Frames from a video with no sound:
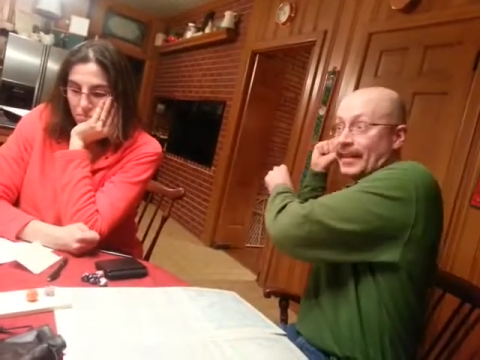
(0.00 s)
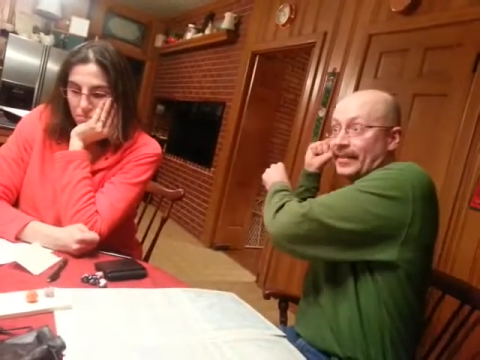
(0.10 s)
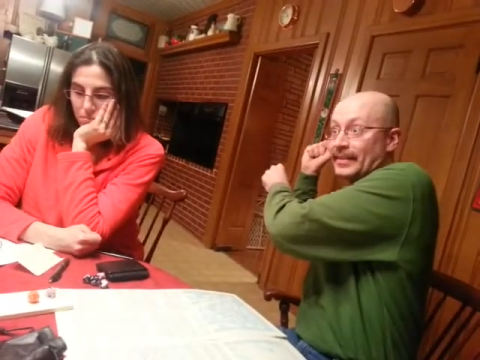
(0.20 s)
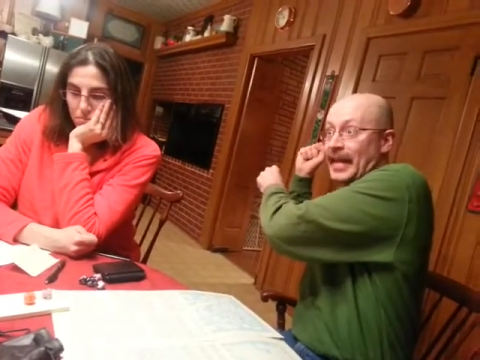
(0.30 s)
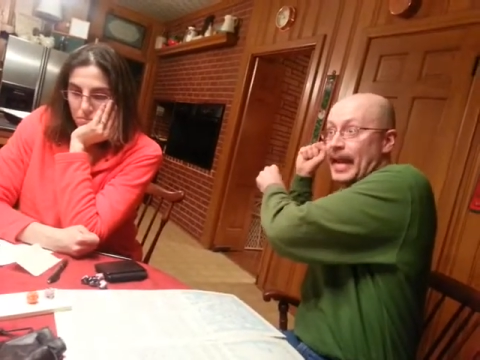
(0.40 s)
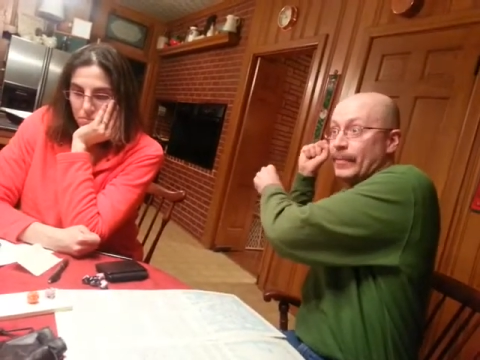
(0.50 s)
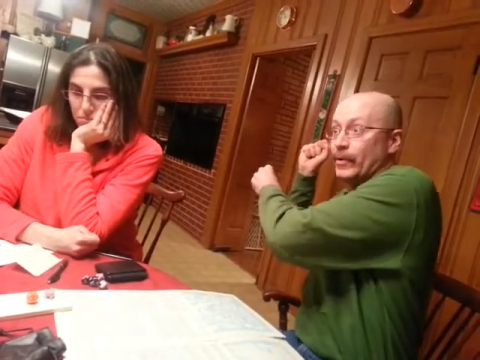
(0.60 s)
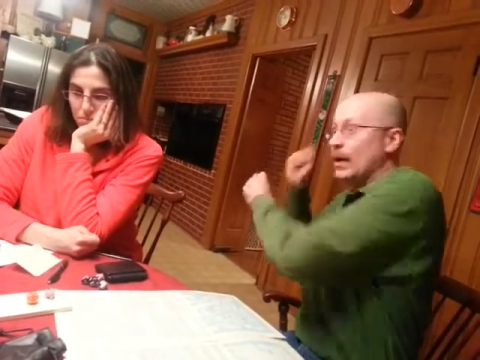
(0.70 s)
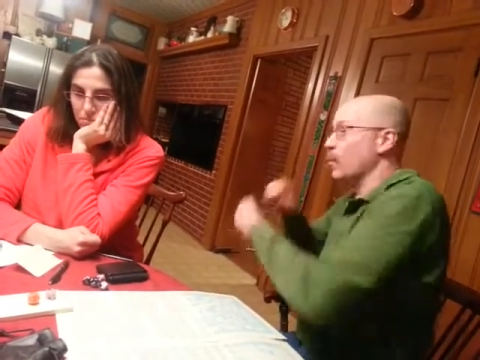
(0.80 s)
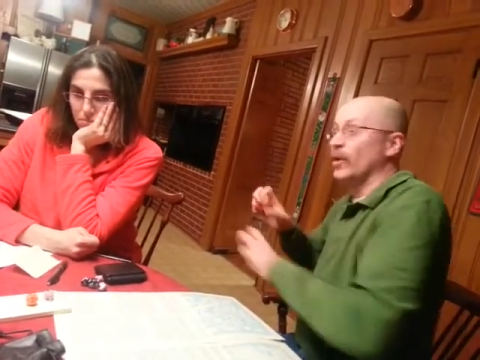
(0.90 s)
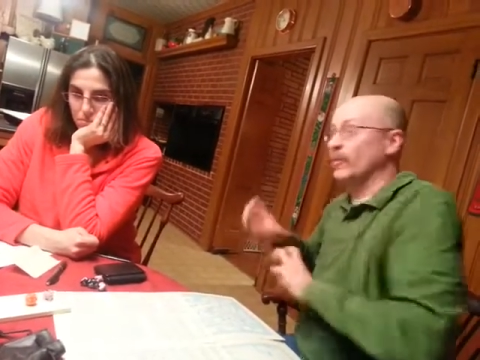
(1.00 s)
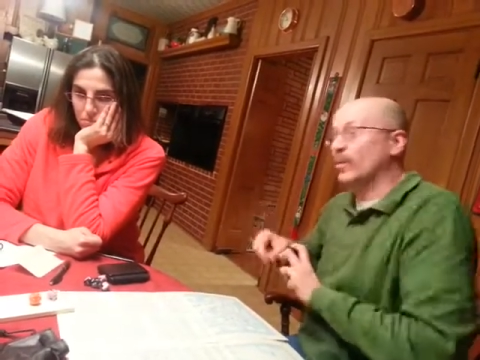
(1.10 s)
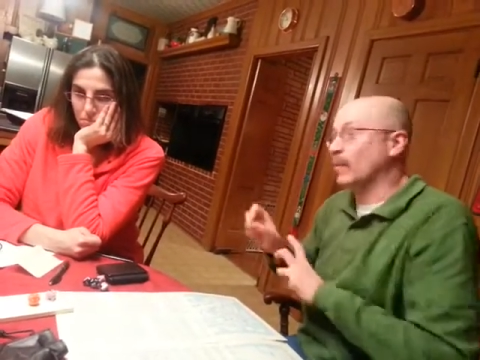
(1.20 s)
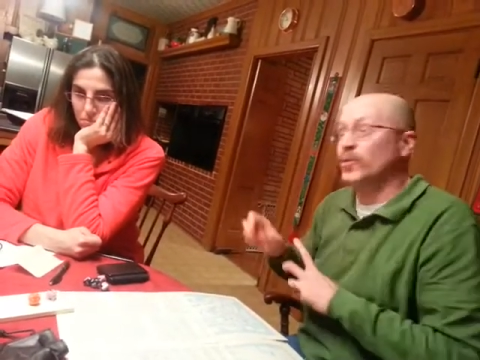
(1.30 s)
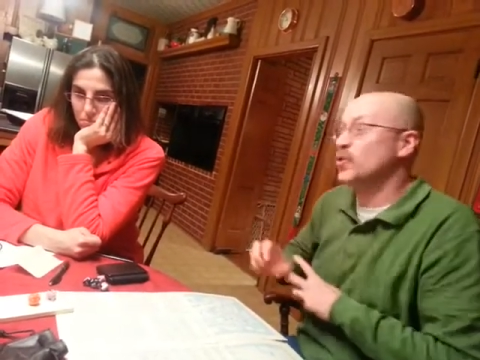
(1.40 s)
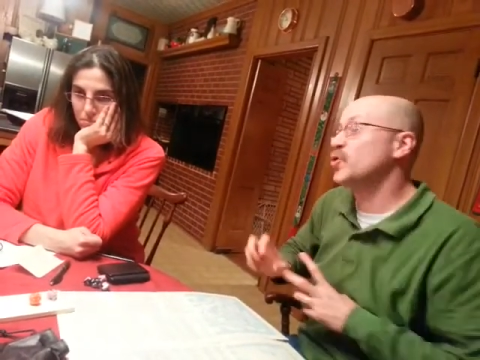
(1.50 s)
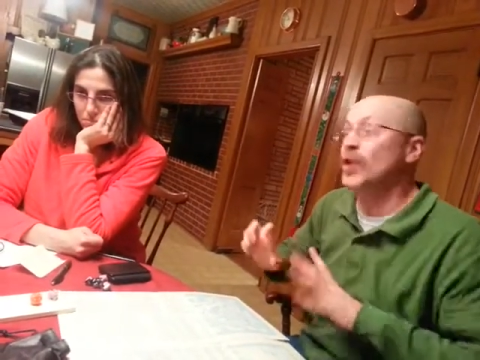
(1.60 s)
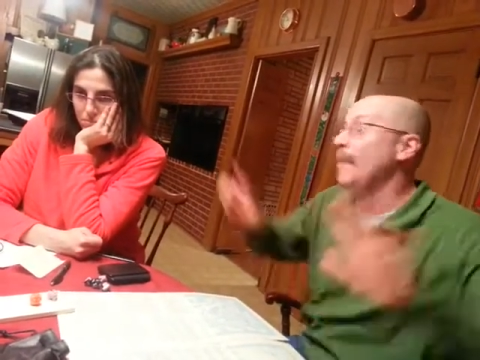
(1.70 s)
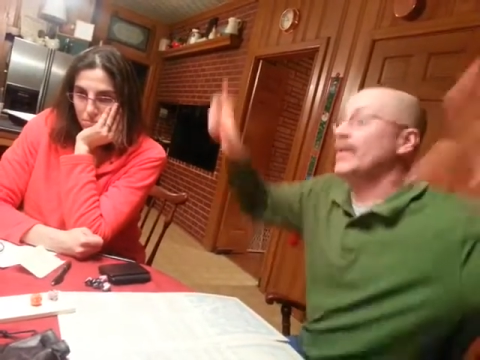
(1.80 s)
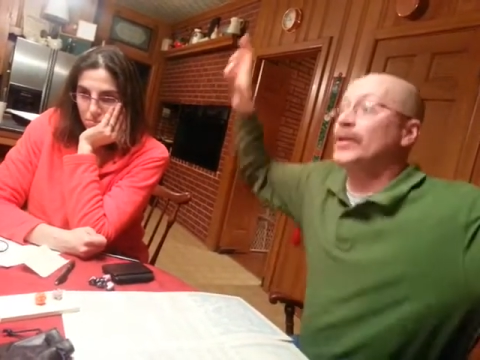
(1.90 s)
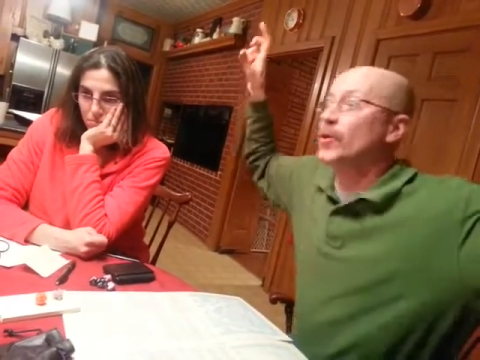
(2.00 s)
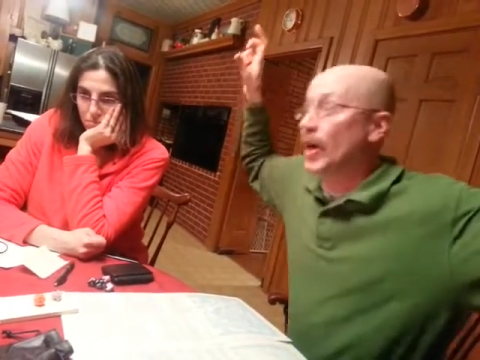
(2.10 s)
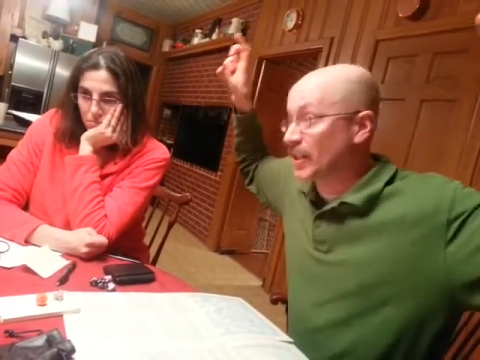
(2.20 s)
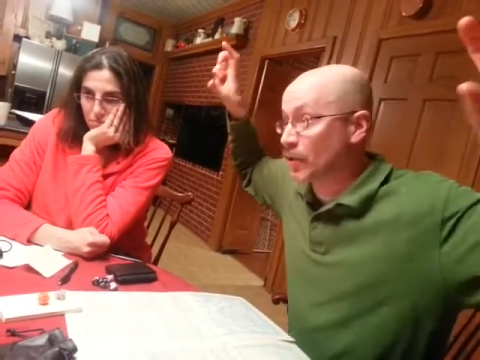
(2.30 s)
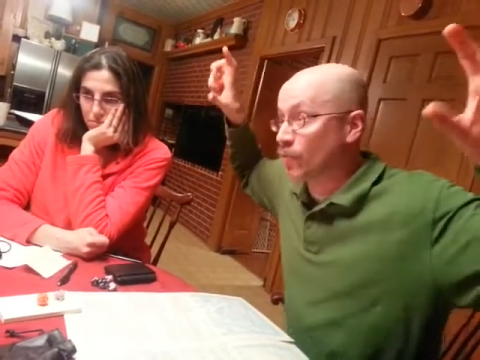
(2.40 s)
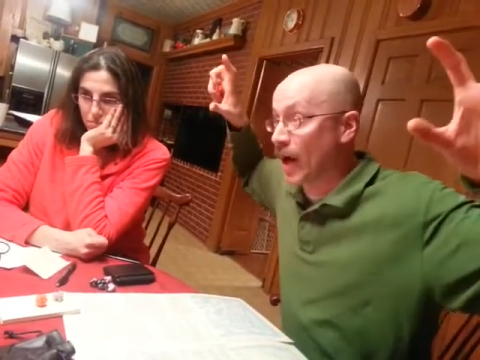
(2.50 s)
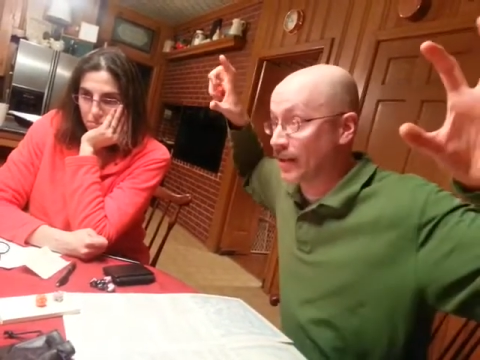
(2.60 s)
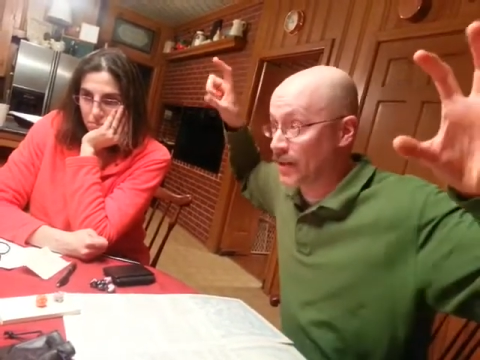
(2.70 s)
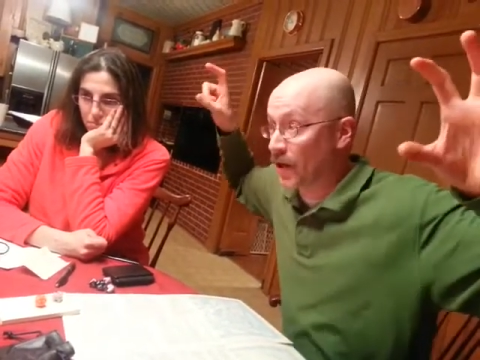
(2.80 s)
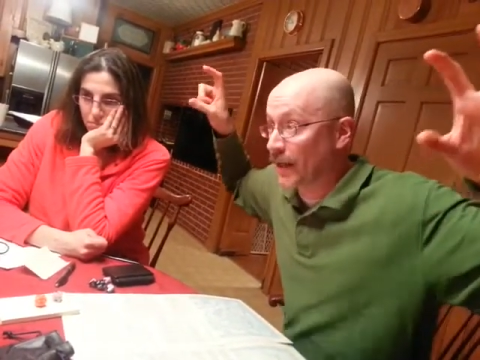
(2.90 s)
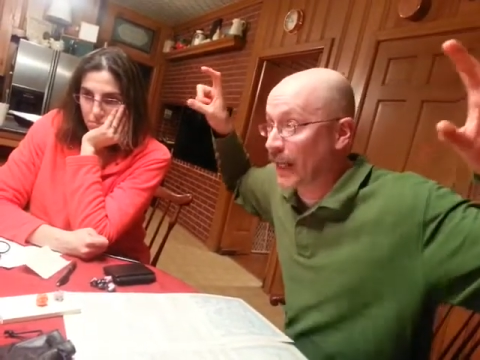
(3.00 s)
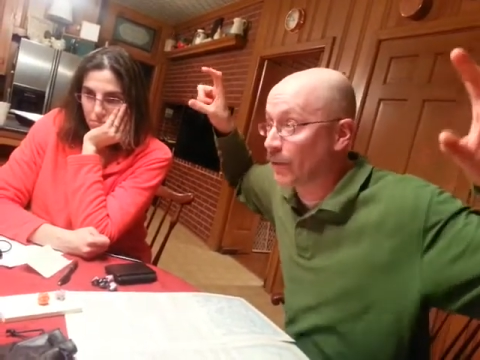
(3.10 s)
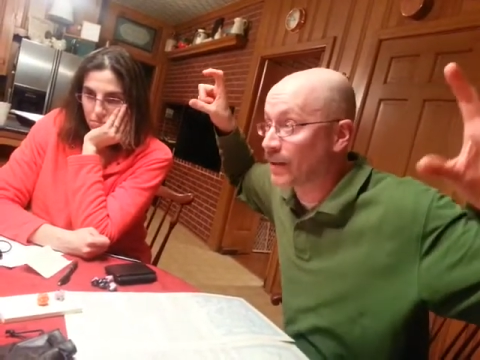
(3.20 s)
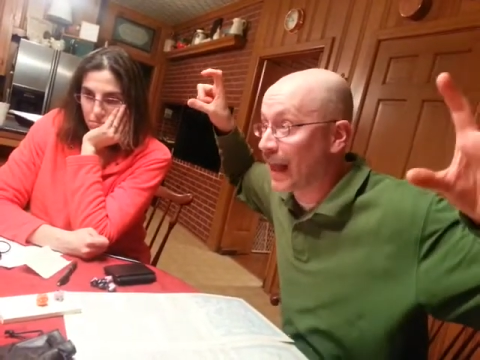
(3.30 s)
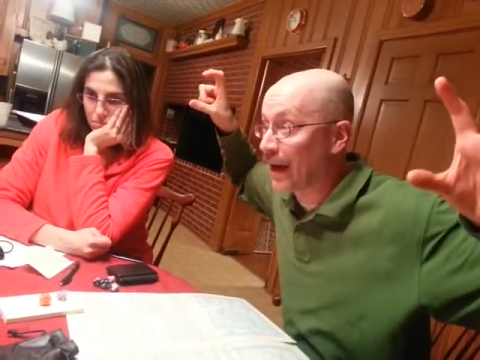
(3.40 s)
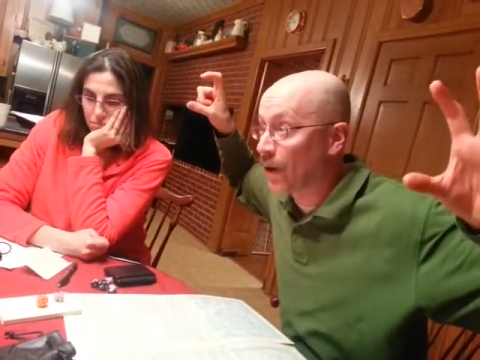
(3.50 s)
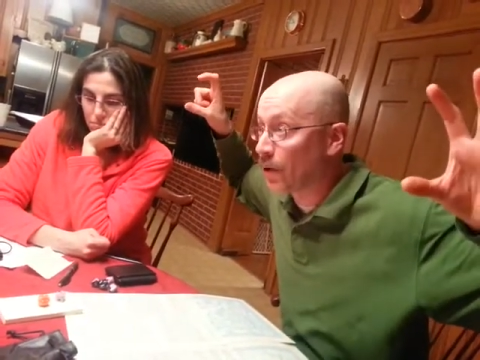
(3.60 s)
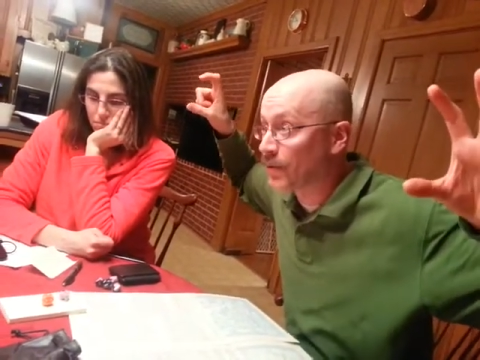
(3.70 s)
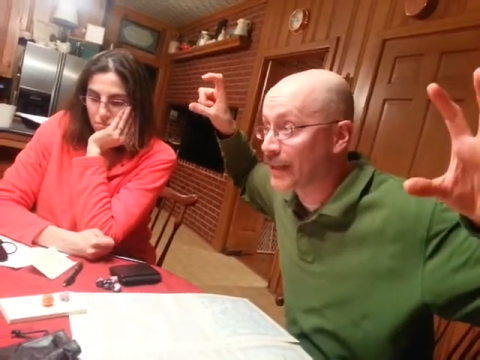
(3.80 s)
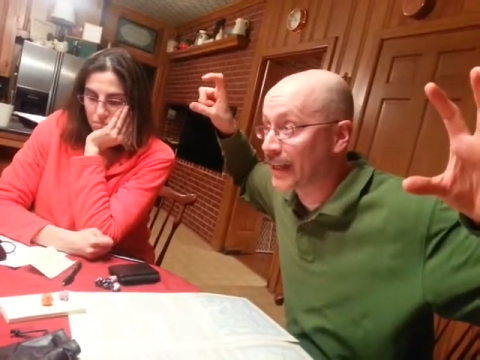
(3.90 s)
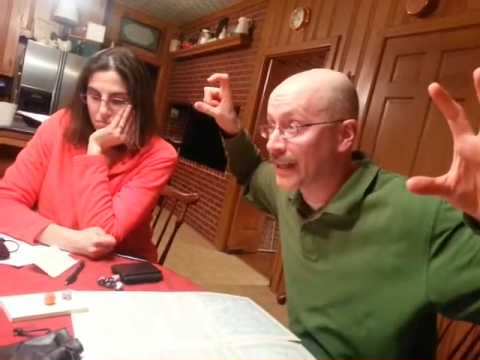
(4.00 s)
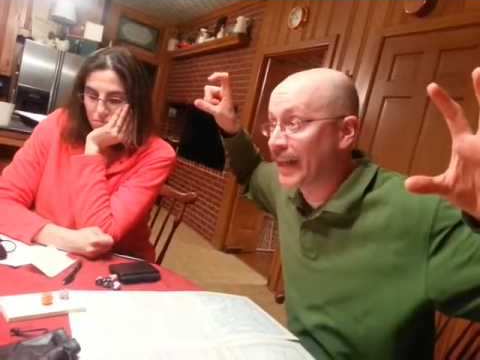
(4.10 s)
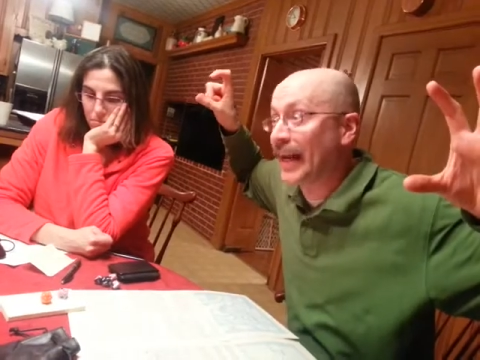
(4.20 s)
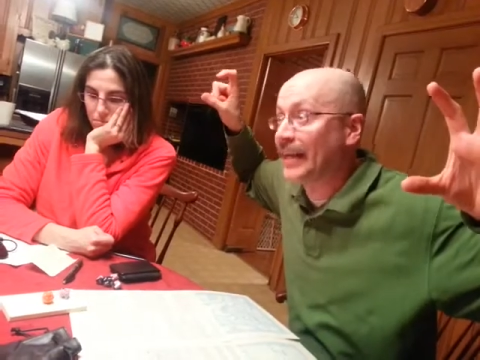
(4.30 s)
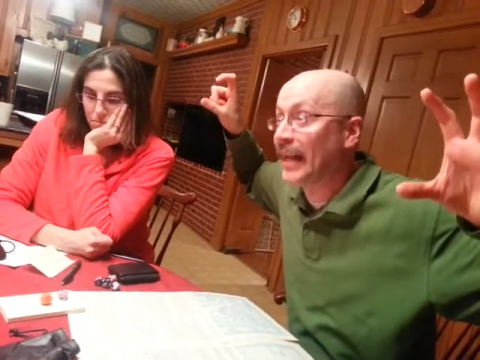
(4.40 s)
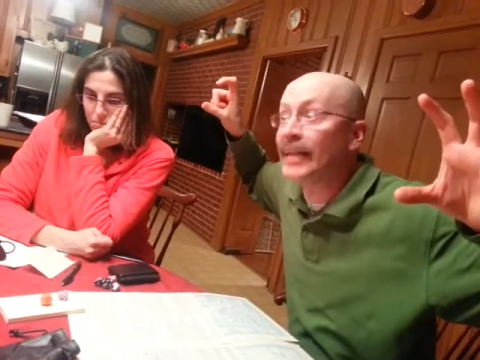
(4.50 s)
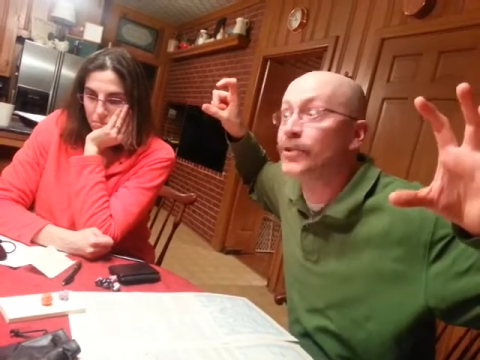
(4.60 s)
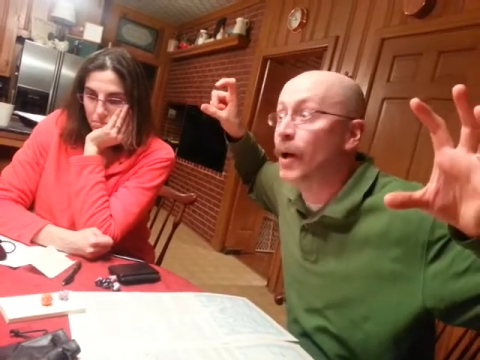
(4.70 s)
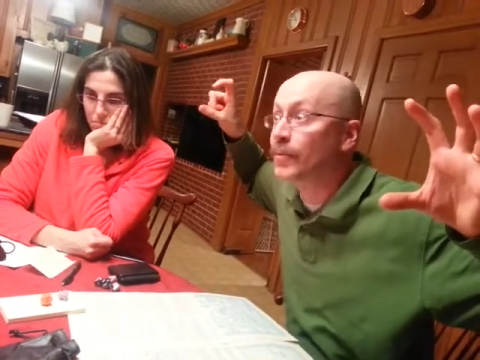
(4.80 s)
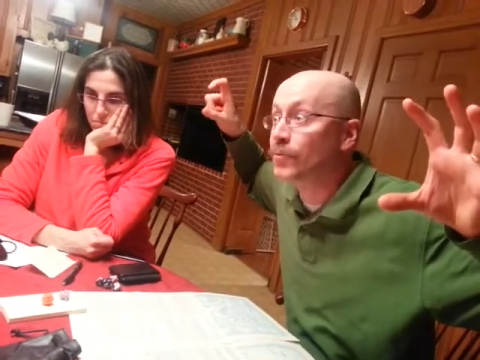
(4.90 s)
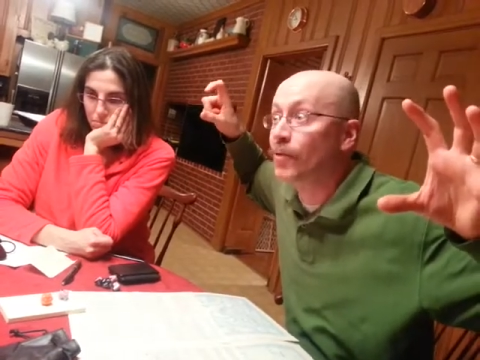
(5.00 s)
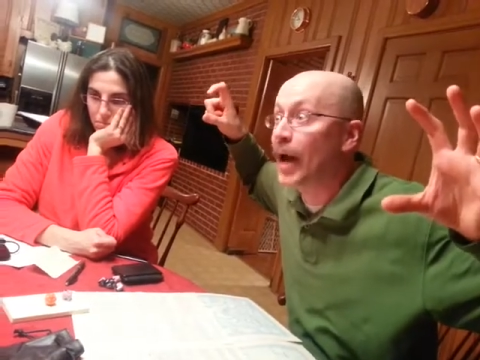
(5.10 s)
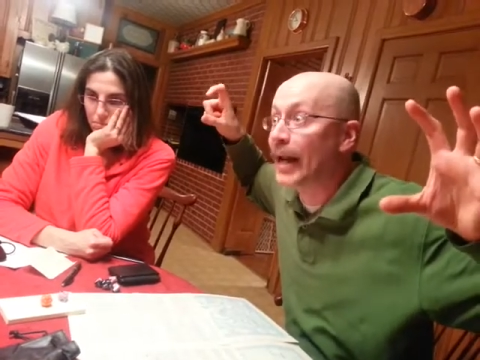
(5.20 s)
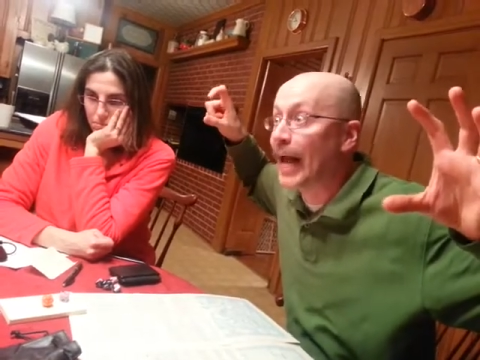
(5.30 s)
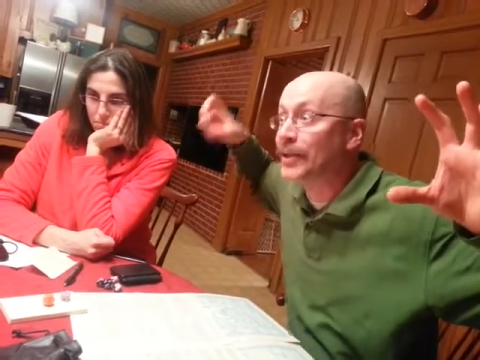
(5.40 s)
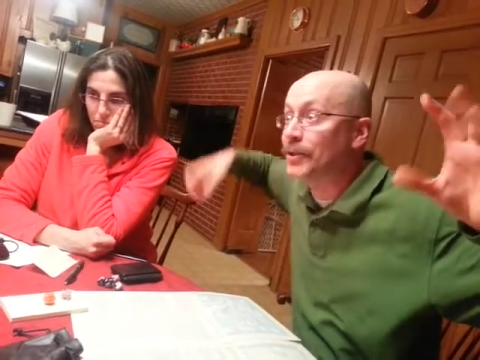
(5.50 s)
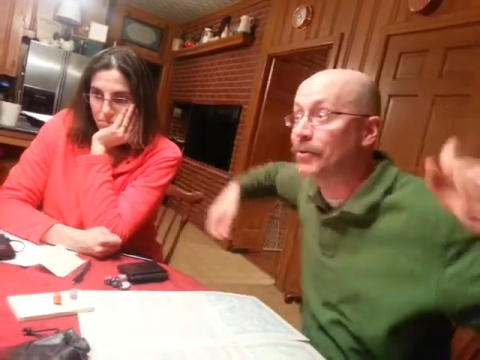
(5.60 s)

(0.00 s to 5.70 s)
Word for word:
Speaker 1: out of the table, and one of them comes jumping across the rotten turkey with the arrow sticking in it, and he jumps right at